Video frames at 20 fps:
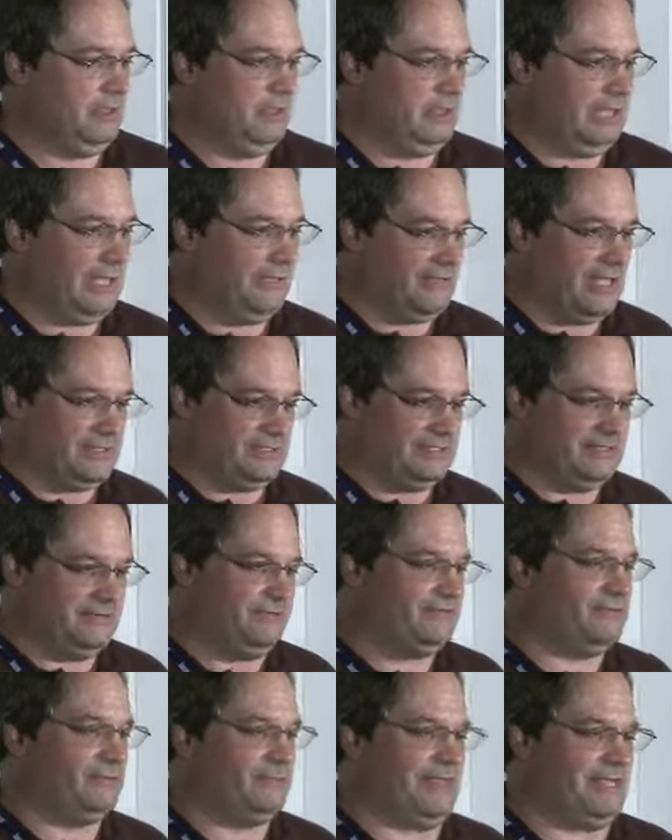that's
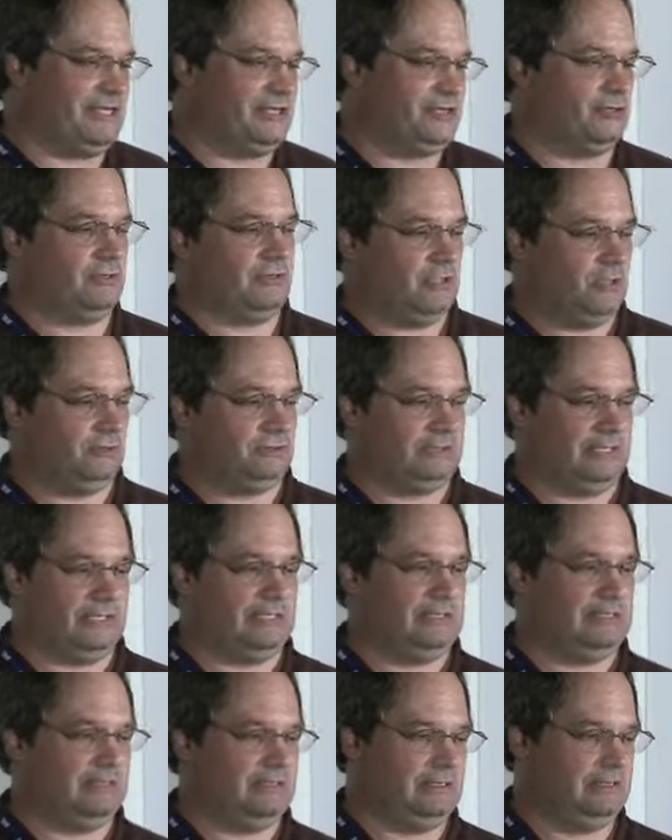informational
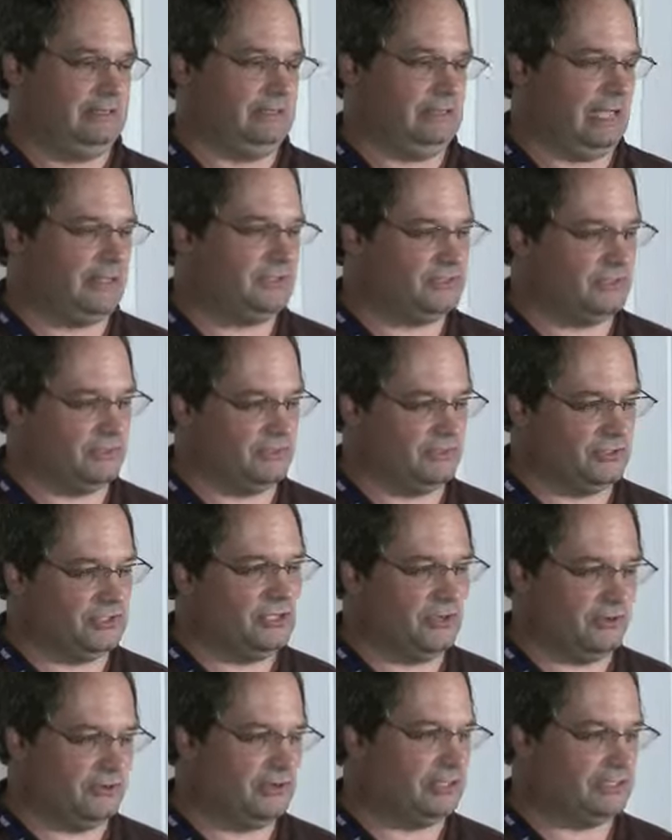only. And so the
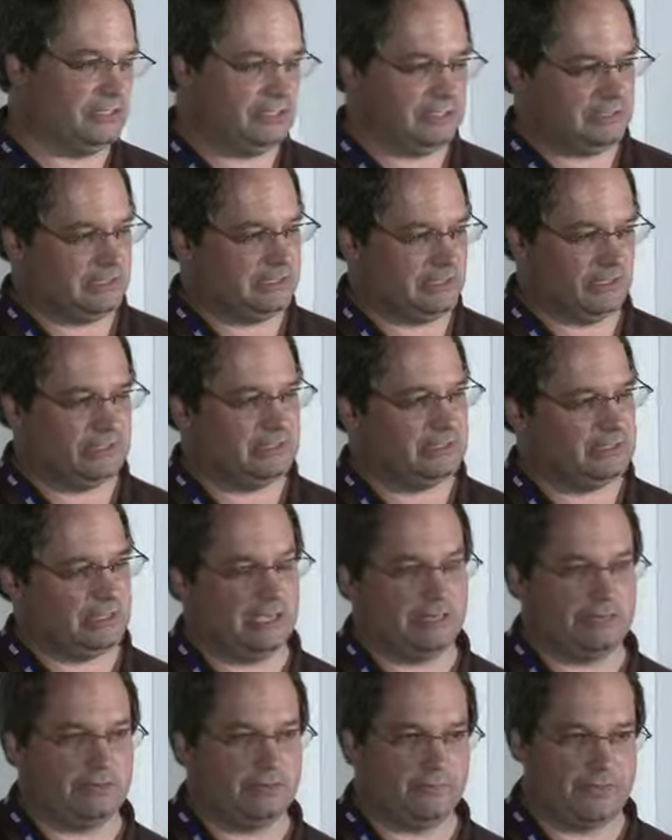token that's
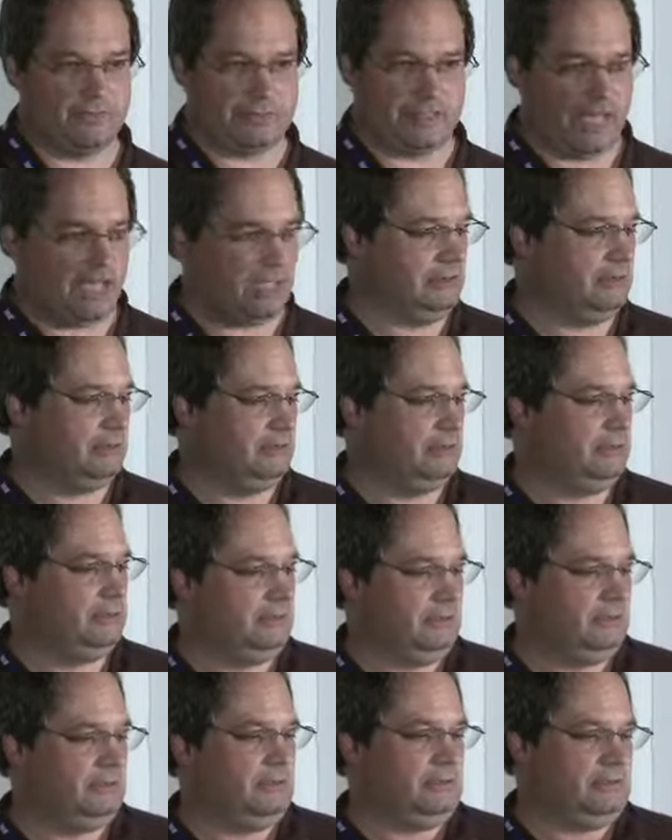associated with that,
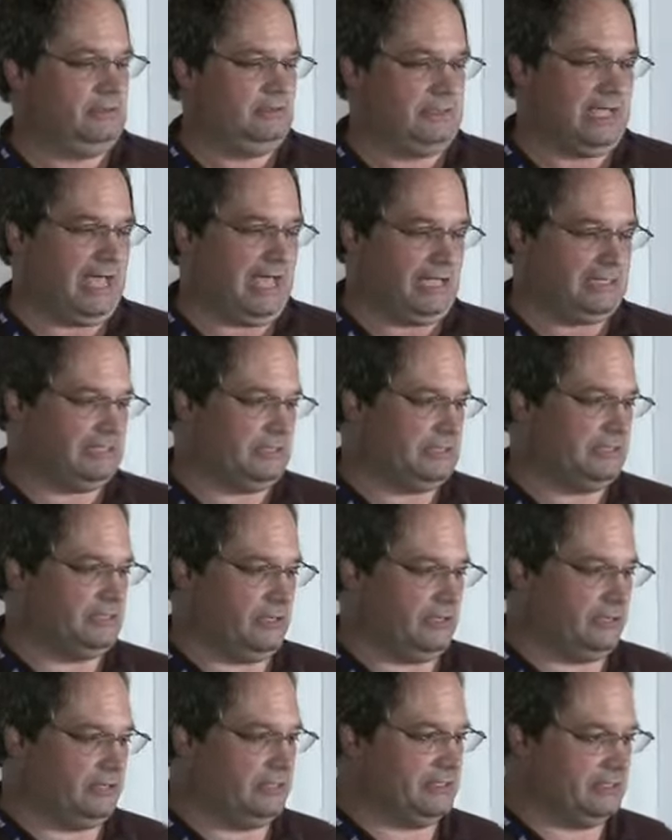the access
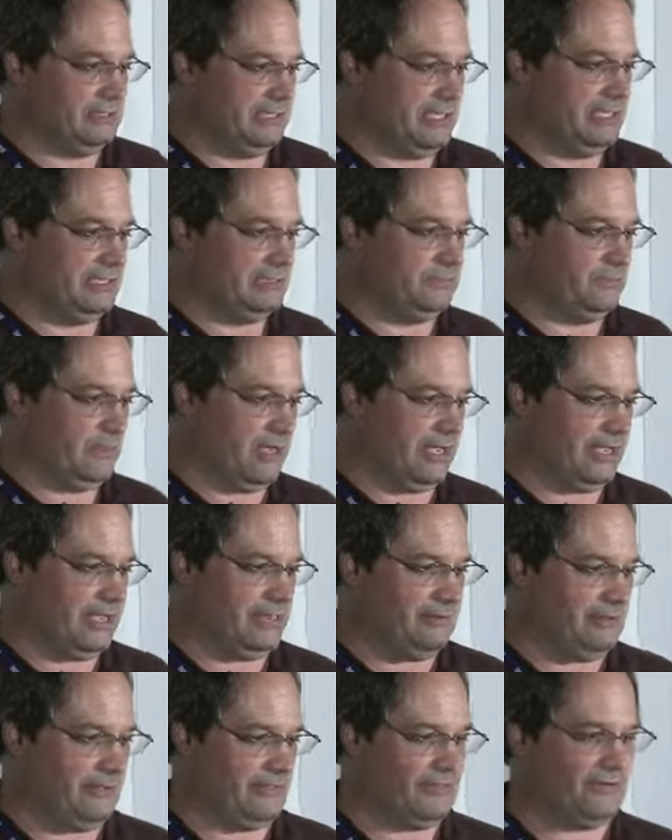token, says my
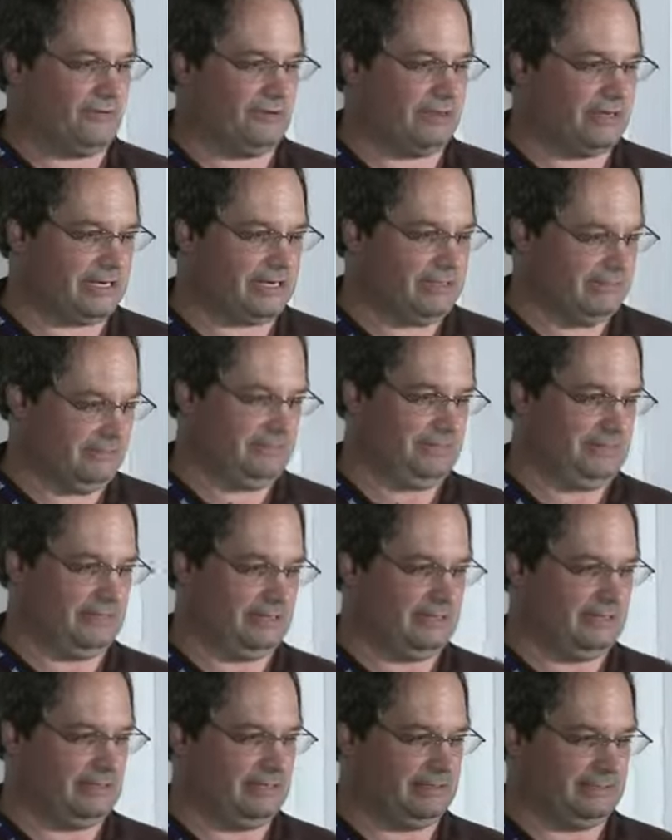authority
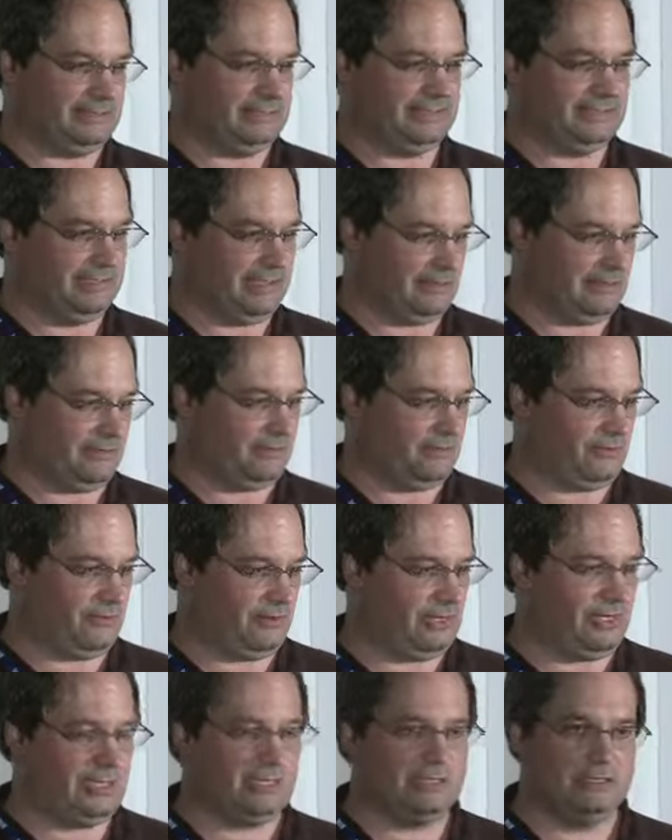is a dead
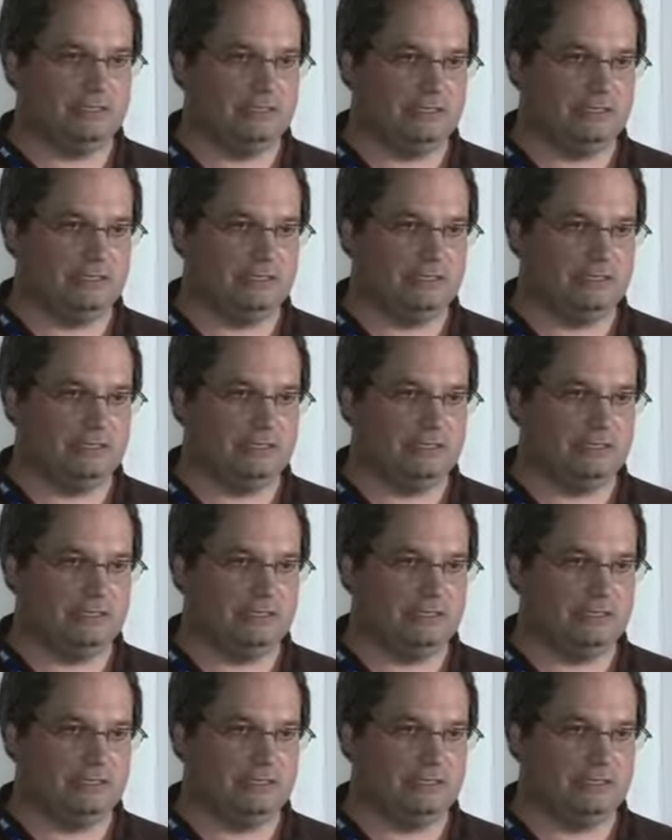authority.